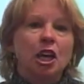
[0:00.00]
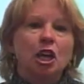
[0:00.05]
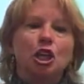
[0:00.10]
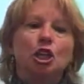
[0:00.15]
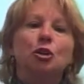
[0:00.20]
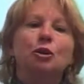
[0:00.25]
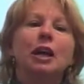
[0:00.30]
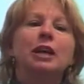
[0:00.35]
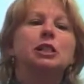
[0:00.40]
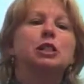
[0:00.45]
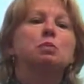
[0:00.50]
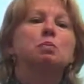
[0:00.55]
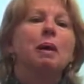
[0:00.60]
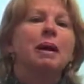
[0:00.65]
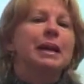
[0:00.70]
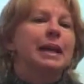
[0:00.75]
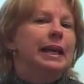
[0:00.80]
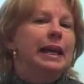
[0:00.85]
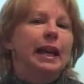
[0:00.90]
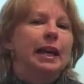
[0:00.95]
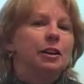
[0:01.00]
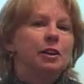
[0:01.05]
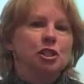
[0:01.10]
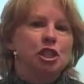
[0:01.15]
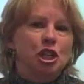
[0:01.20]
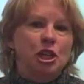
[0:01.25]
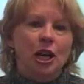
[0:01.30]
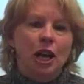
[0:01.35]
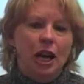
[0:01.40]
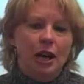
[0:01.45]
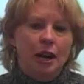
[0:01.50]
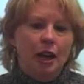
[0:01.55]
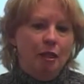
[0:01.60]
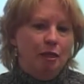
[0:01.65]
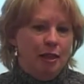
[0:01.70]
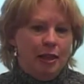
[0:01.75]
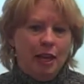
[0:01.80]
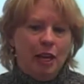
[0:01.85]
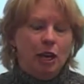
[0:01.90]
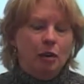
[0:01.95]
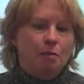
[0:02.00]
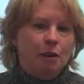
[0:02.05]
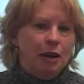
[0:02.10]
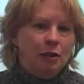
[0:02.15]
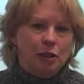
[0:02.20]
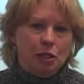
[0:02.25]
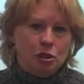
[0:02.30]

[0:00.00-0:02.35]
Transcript: You're not spending energy on thinking about